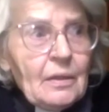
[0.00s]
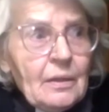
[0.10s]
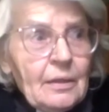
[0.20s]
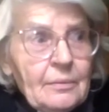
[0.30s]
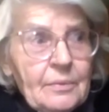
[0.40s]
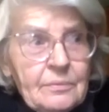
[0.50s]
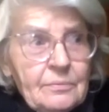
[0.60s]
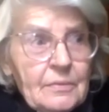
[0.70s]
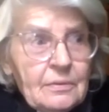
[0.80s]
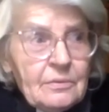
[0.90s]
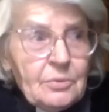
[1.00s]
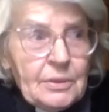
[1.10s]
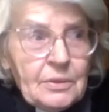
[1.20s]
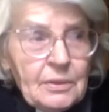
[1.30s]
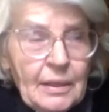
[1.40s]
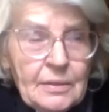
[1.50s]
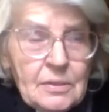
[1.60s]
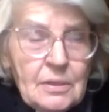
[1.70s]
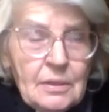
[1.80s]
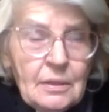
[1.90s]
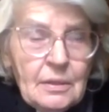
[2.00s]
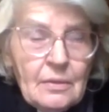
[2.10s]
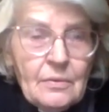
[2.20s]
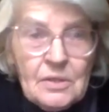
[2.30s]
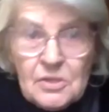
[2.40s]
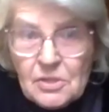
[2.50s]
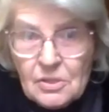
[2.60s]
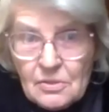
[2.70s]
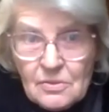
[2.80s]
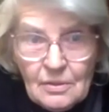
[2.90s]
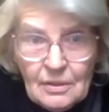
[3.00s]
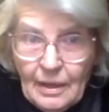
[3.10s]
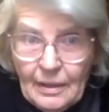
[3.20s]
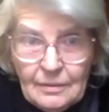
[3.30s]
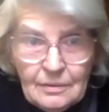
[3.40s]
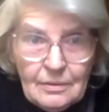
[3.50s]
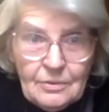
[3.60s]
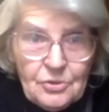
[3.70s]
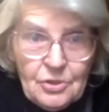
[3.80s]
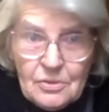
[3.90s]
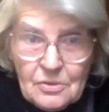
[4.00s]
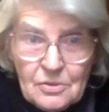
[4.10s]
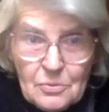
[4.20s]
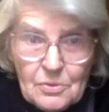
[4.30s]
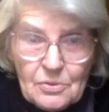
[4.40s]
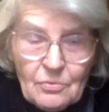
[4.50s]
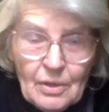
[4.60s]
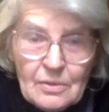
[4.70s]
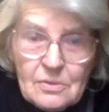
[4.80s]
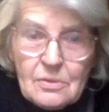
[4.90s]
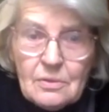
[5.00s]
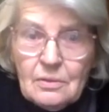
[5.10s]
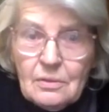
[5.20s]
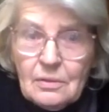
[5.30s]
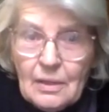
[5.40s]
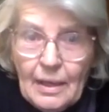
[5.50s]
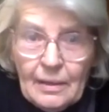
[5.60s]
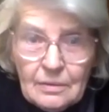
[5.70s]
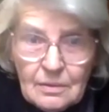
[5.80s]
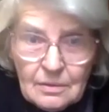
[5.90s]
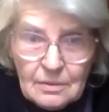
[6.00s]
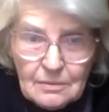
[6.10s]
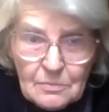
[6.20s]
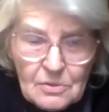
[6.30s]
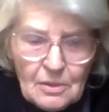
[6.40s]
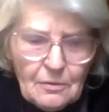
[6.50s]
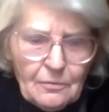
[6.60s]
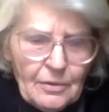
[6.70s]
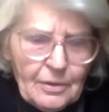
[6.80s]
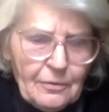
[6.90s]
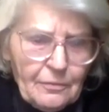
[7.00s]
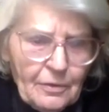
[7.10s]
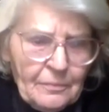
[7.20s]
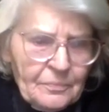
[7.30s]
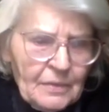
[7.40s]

in 2019, this is the night that Jesus was arrested and handed himself over.